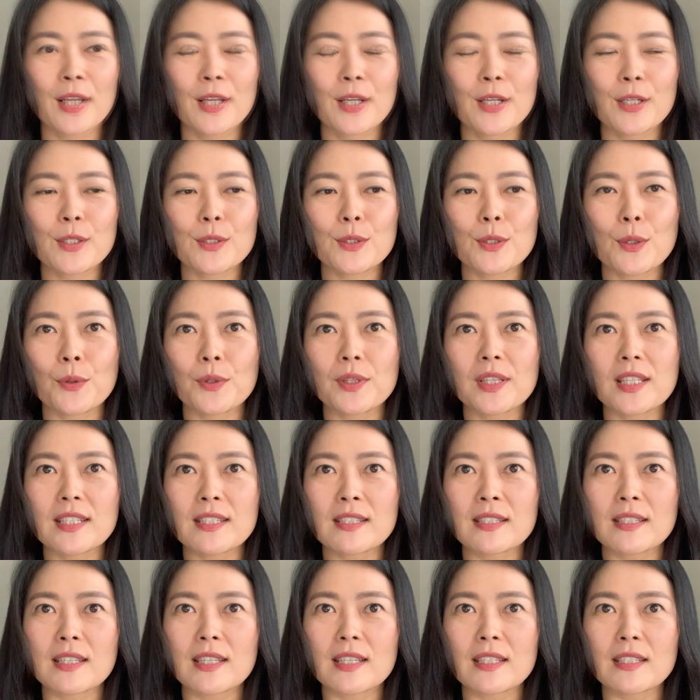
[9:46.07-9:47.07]
So
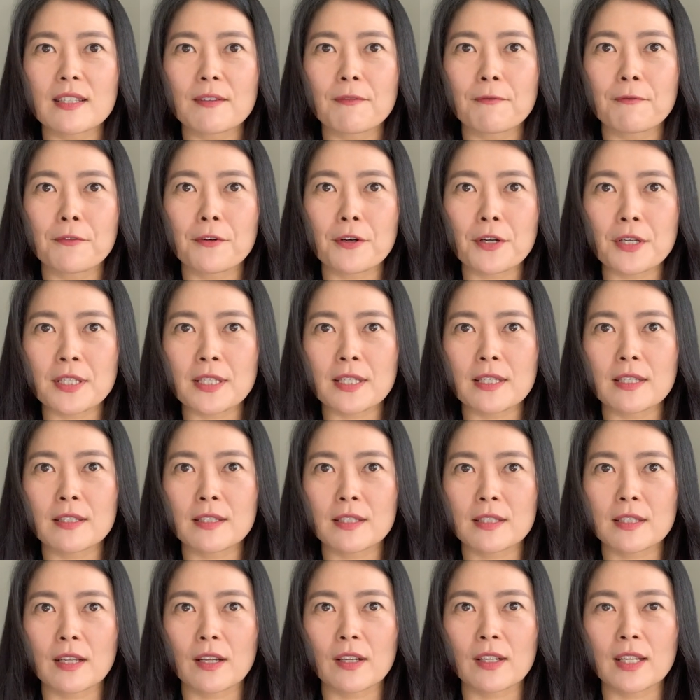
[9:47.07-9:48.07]
this is the first
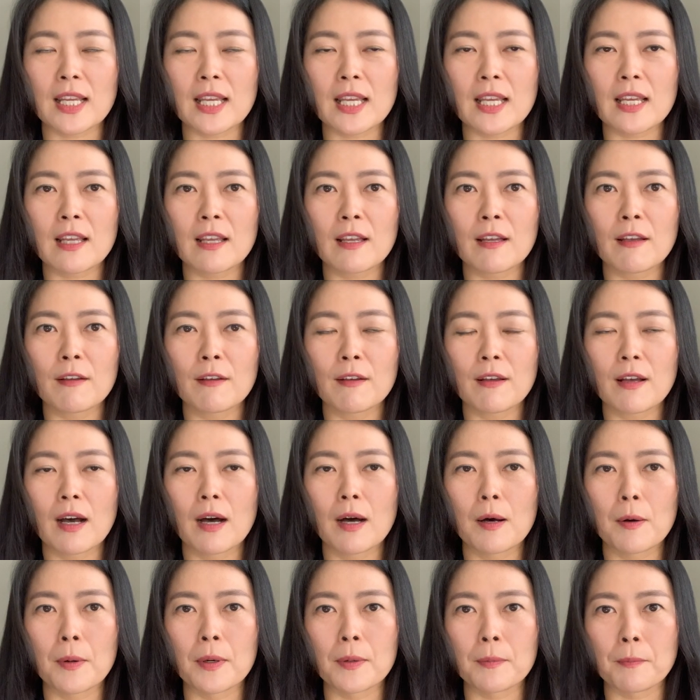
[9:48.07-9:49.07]
study
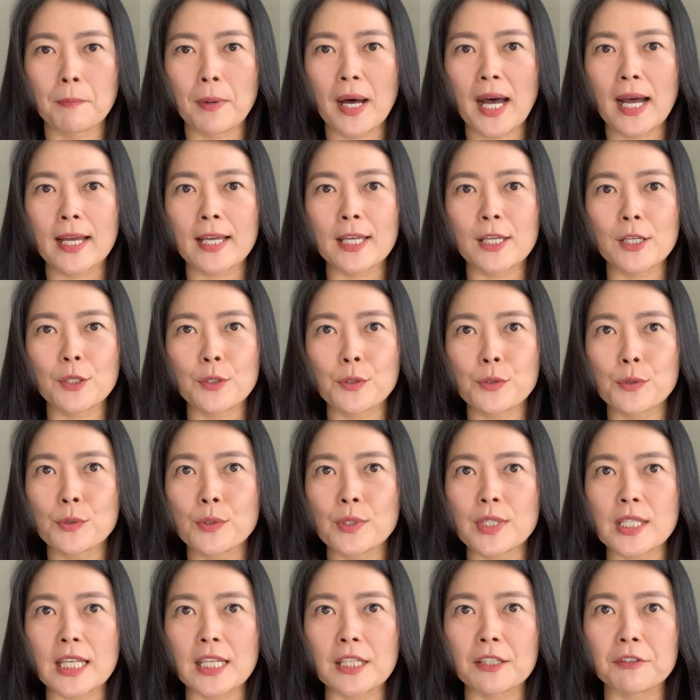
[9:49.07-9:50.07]
by
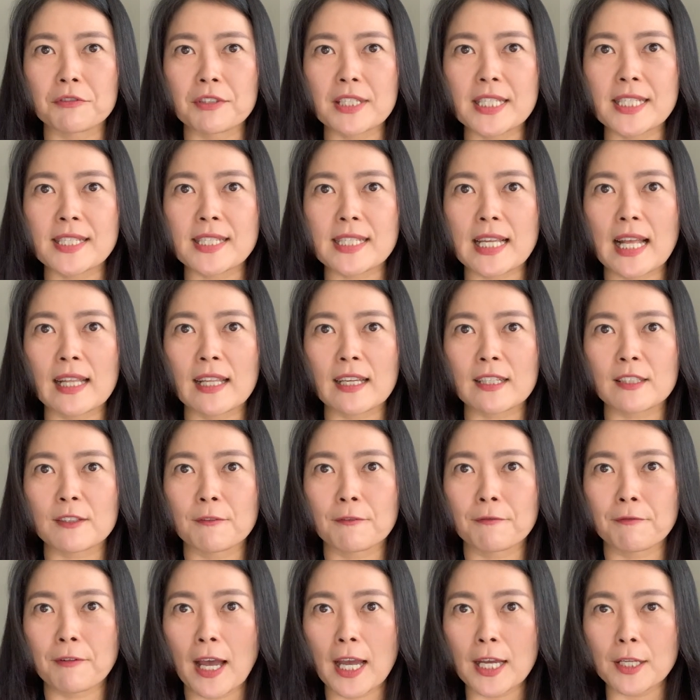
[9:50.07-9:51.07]
using green selective
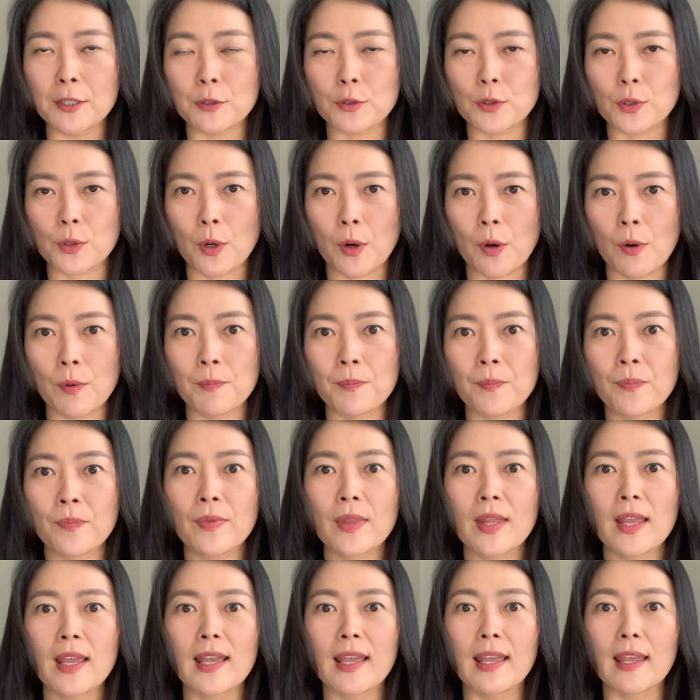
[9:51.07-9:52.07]
phytosome
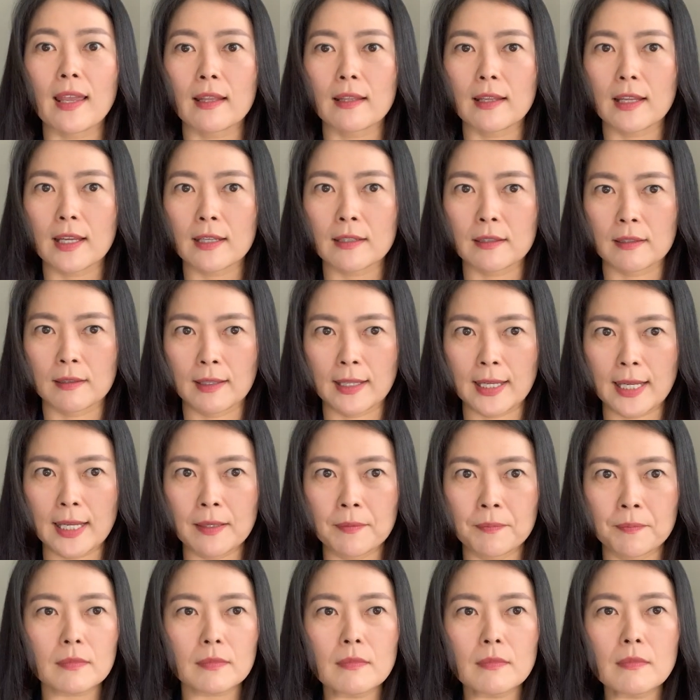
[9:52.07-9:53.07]
in Italy.
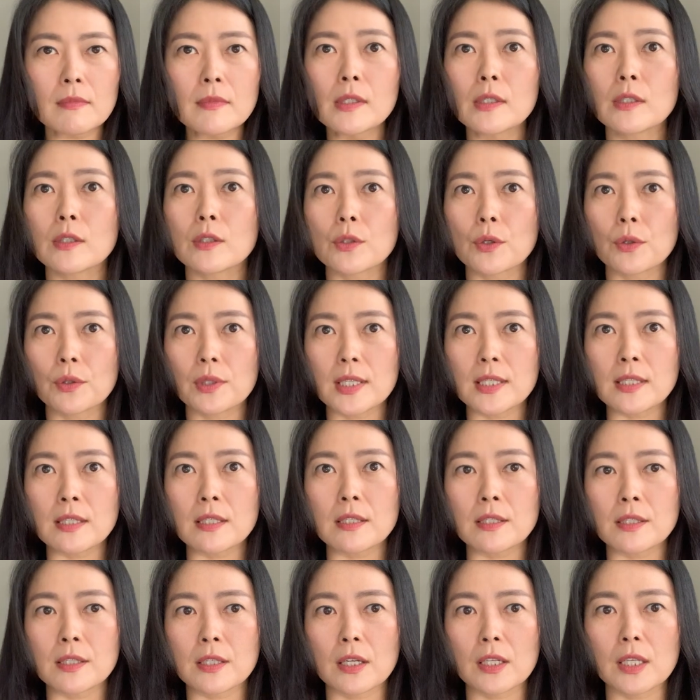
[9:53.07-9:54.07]
So this
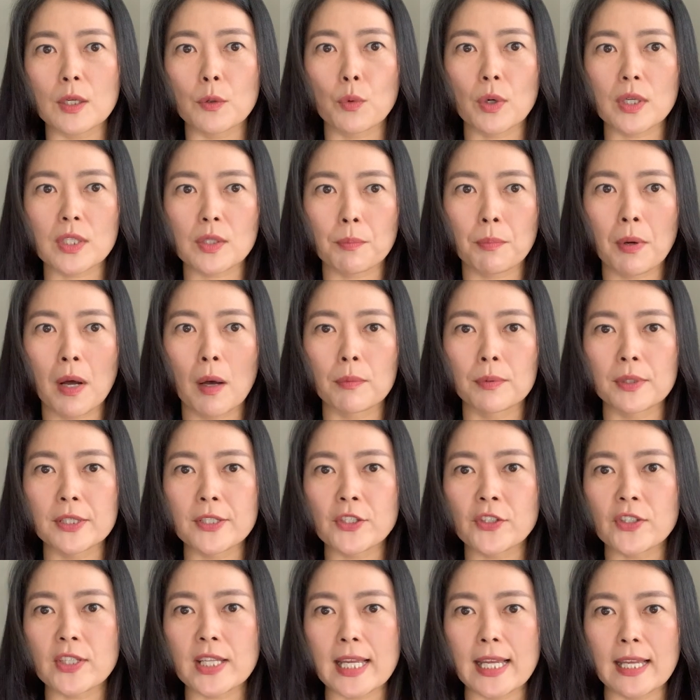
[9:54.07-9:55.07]
study was
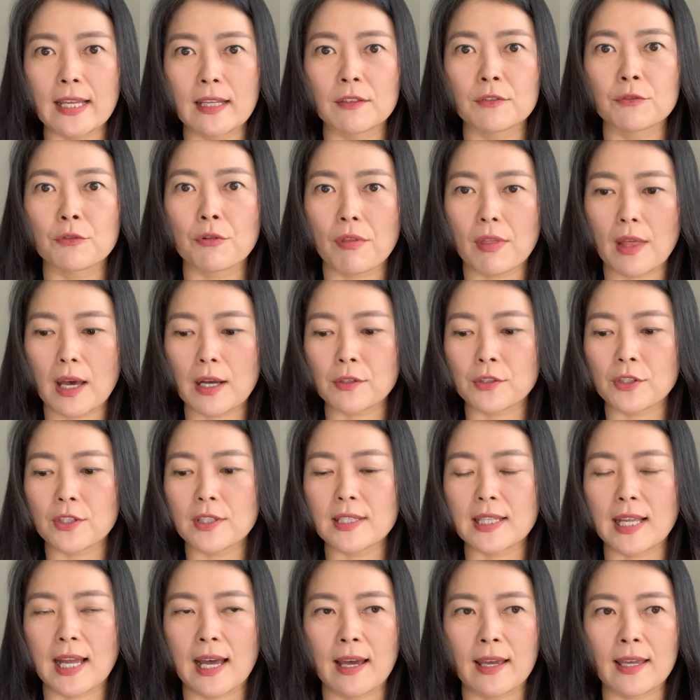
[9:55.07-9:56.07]
published in
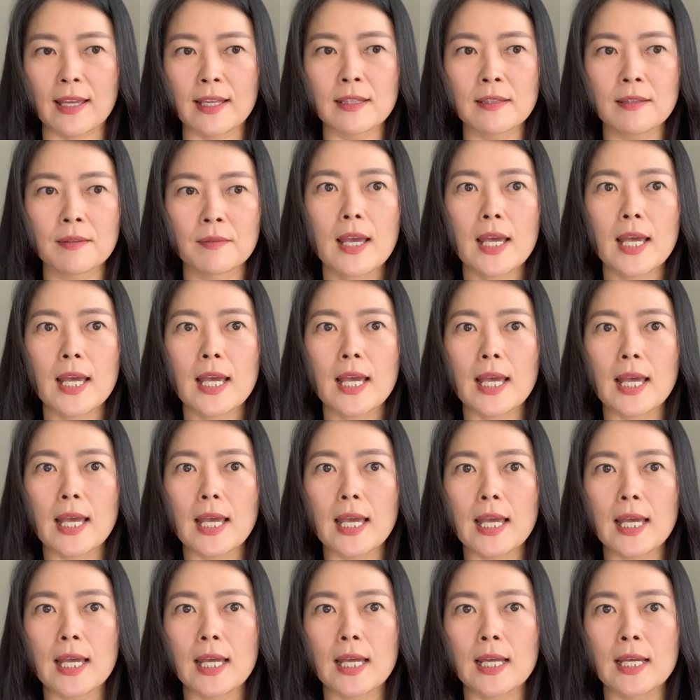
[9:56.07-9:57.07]
2009.
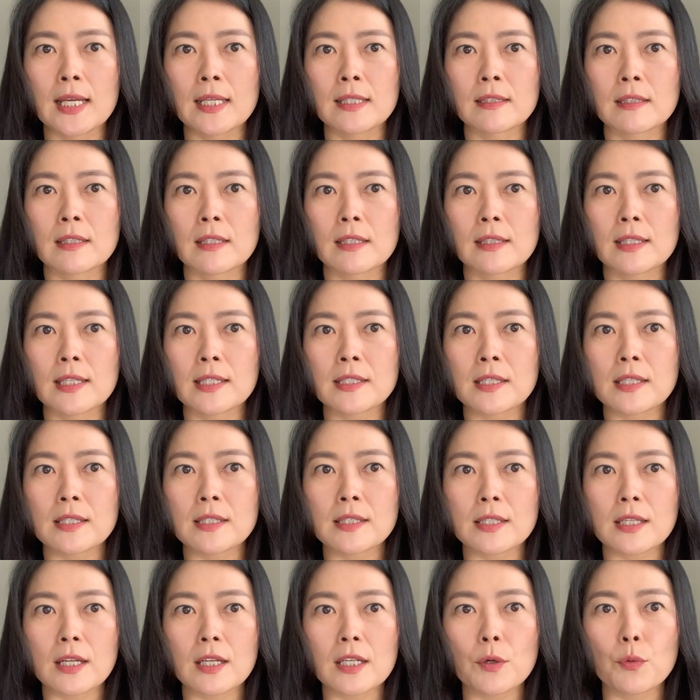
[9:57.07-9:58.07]
And this
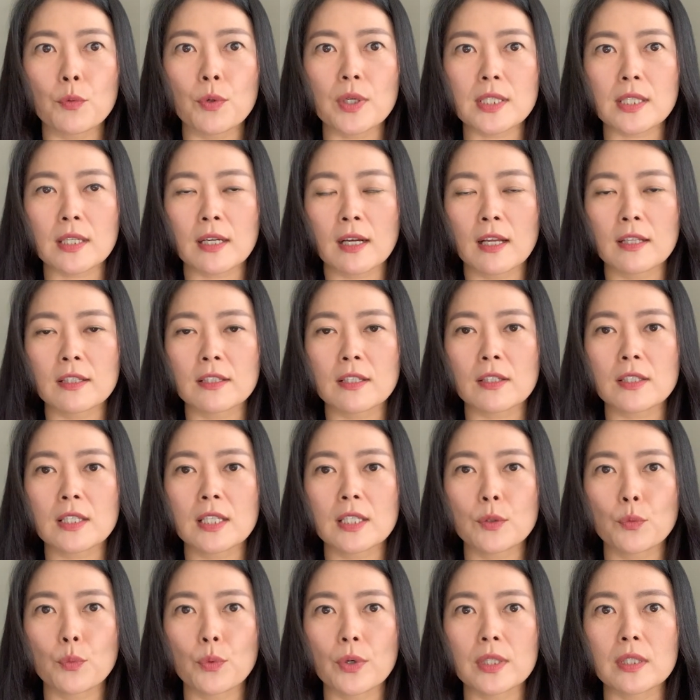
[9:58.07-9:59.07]
study was
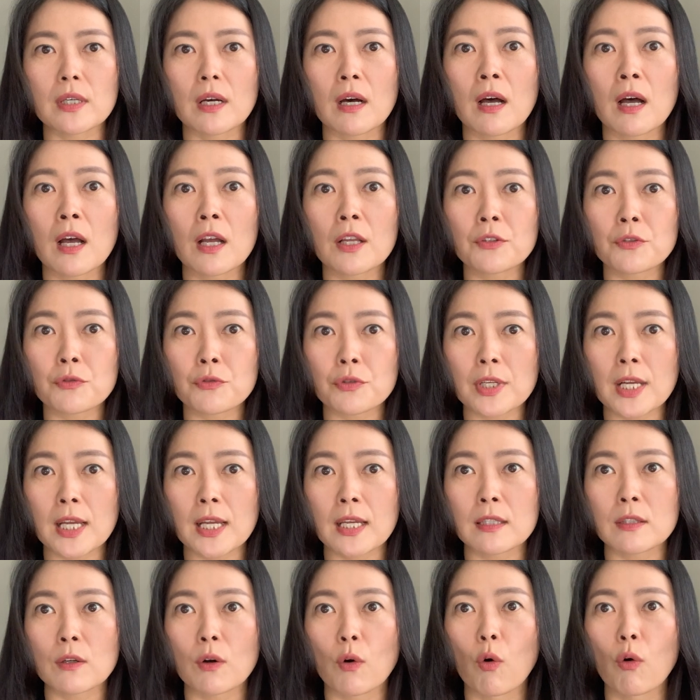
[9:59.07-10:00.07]
conducted with
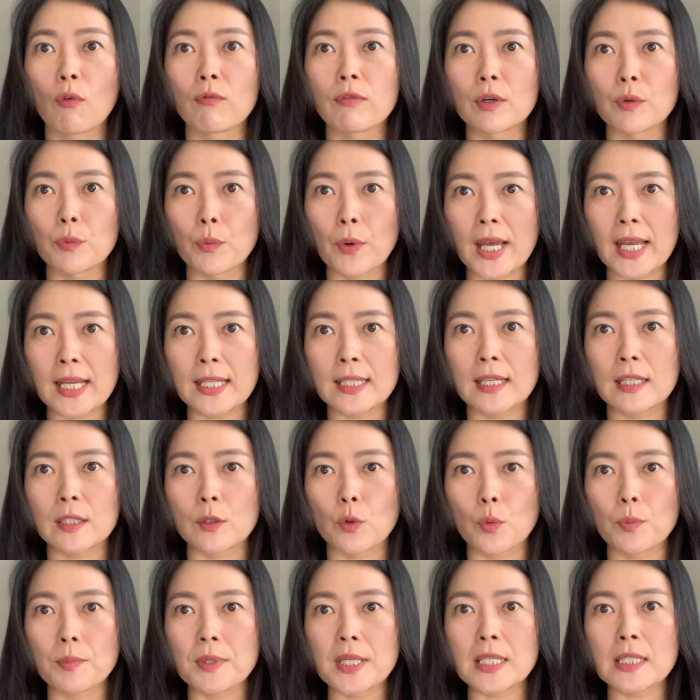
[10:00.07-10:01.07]
100 overweight and
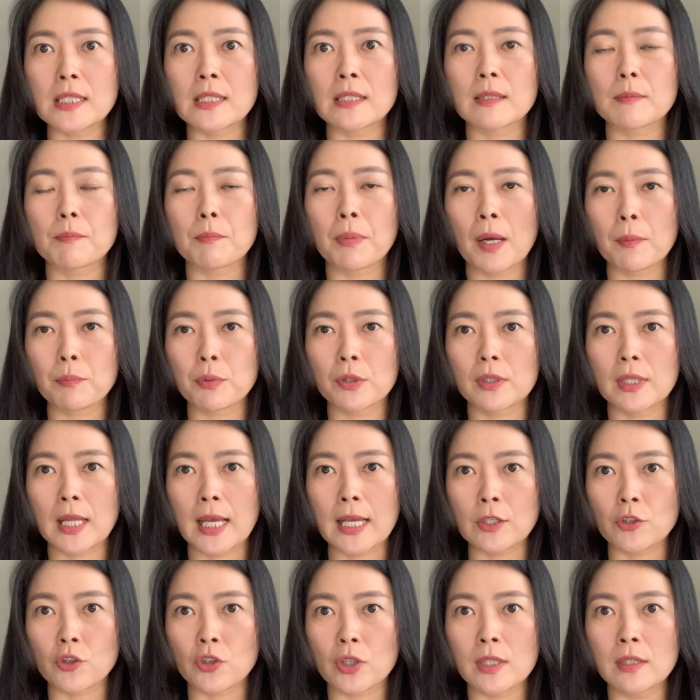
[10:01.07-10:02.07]
obese
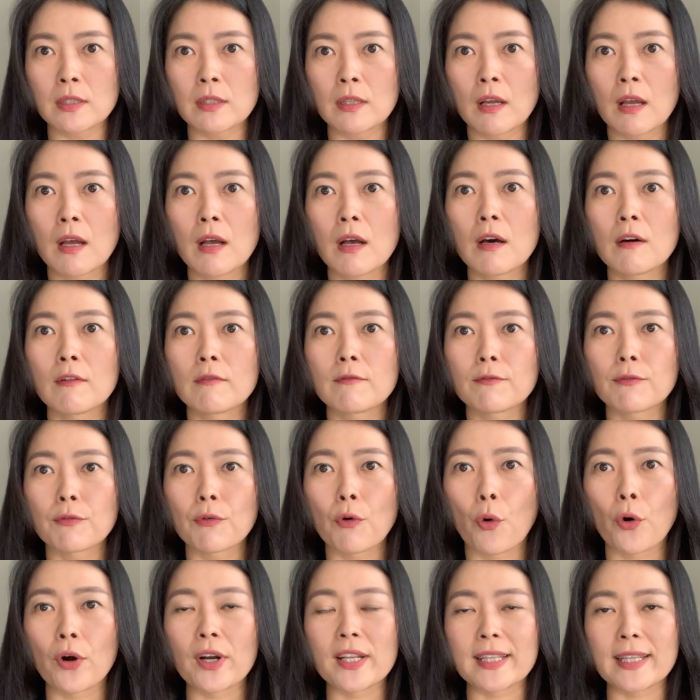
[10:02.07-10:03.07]
population
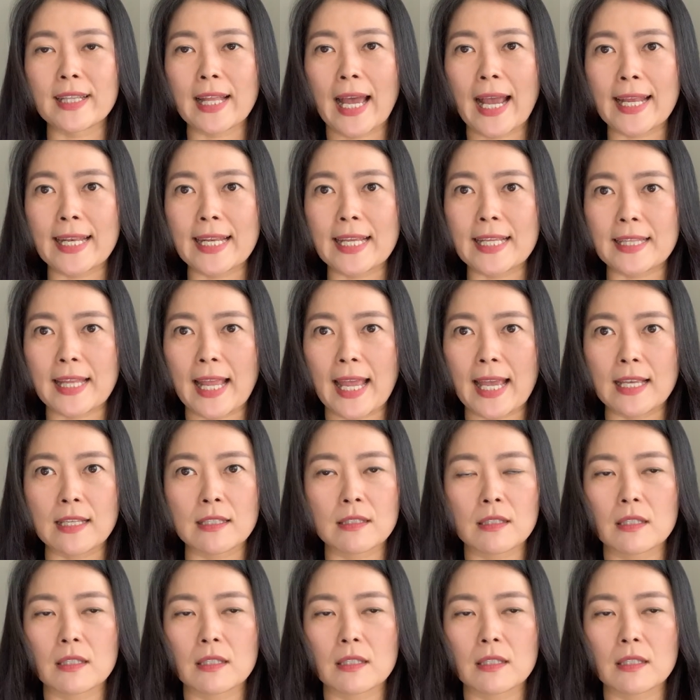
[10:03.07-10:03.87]
for 90 days.